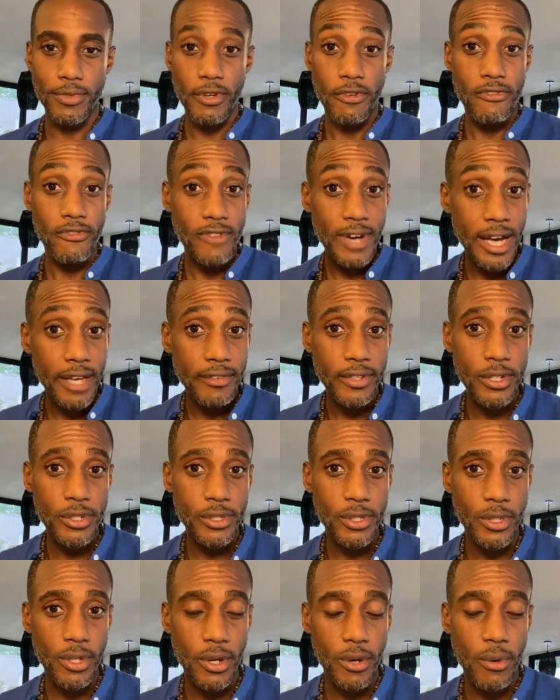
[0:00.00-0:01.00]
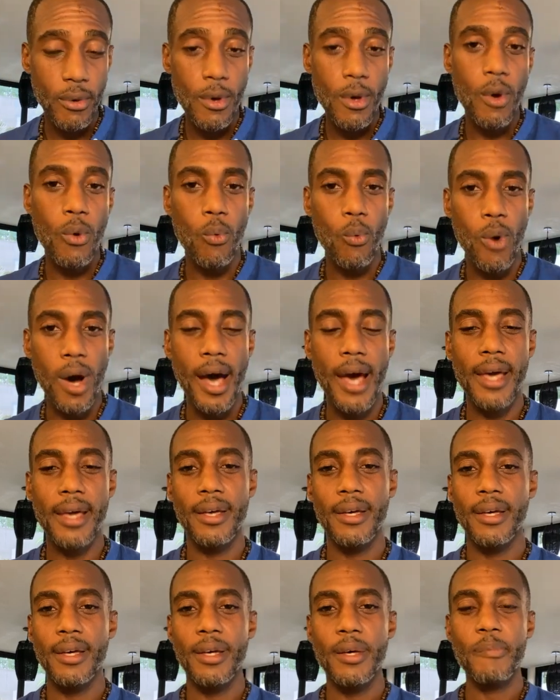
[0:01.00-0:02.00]
5 years ago. Why?
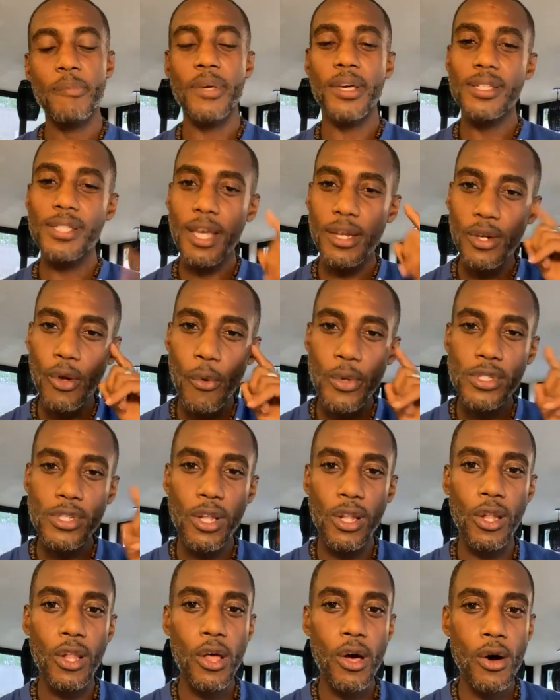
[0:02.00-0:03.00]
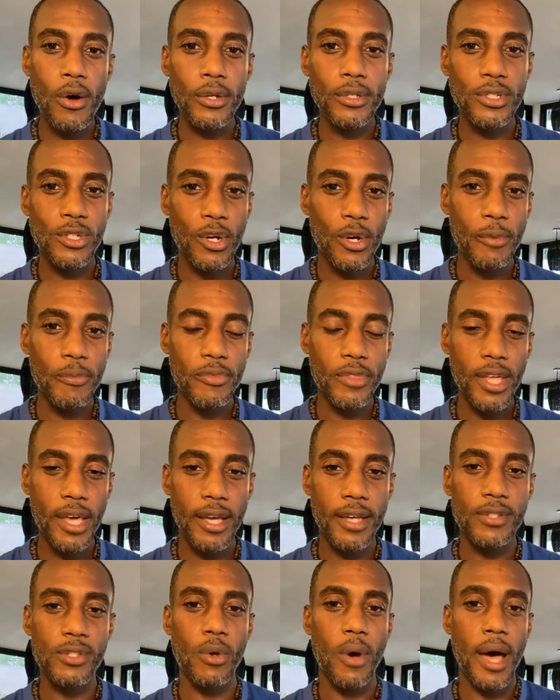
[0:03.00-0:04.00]
Because I know it's a long-term thing,
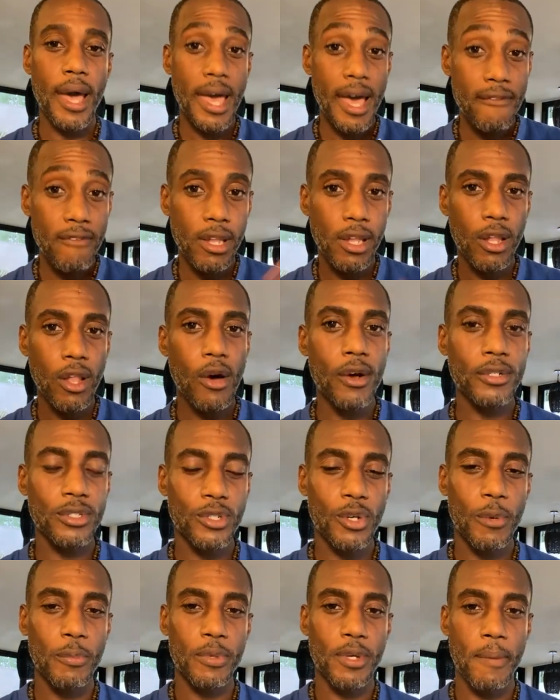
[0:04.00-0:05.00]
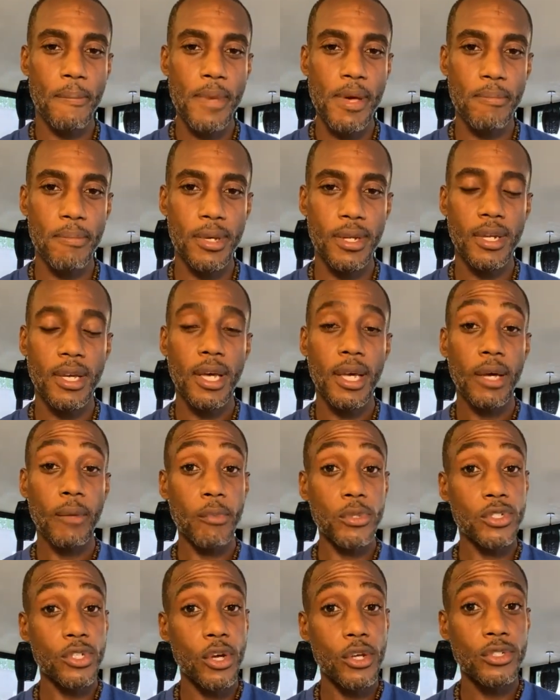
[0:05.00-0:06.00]
so I have a long-term commitment,
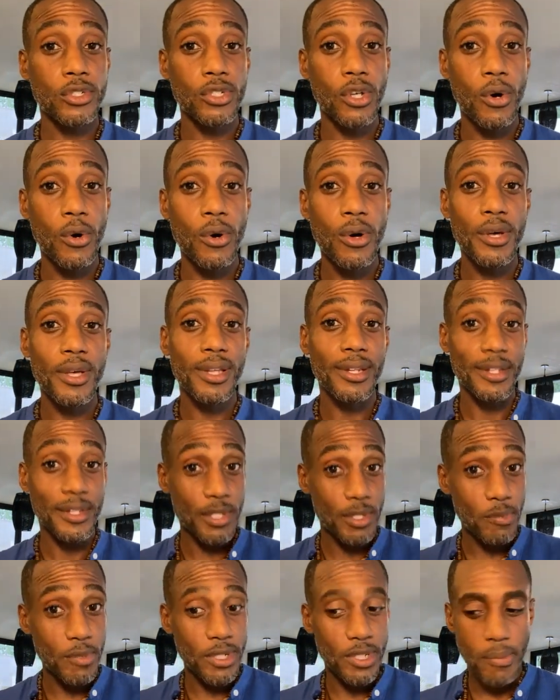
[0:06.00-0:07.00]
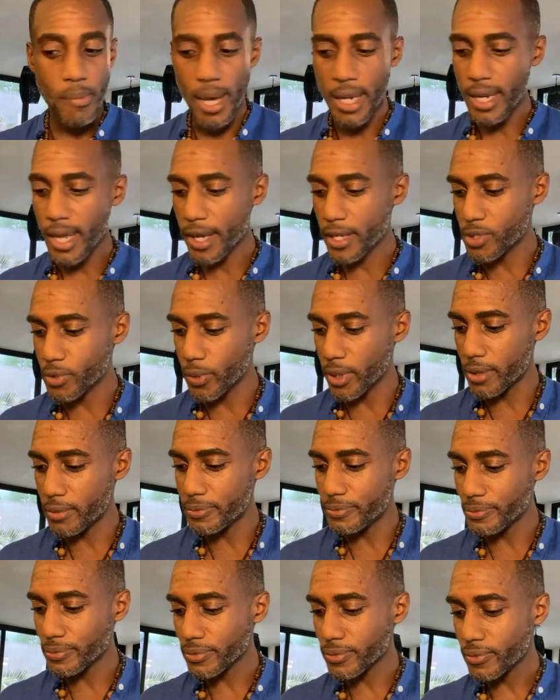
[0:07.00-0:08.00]
which also leads me to my next one.
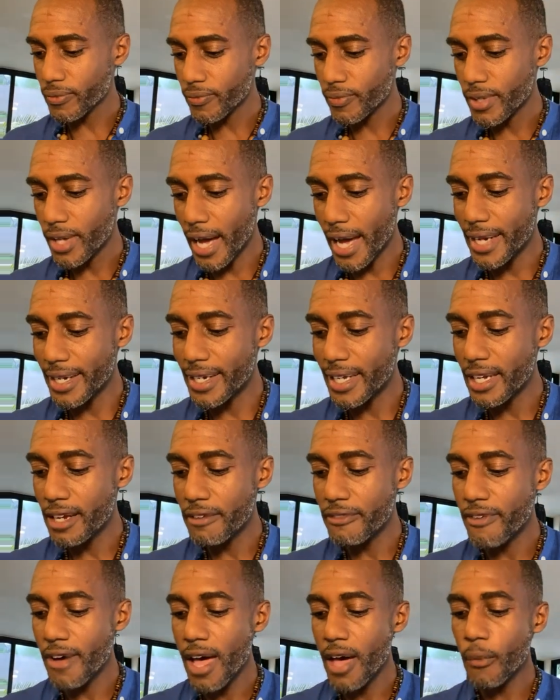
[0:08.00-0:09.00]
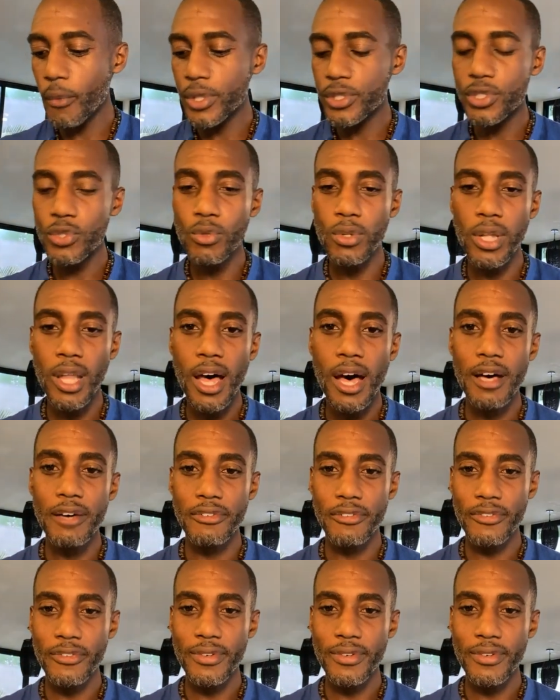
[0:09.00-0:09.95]
Identify what you love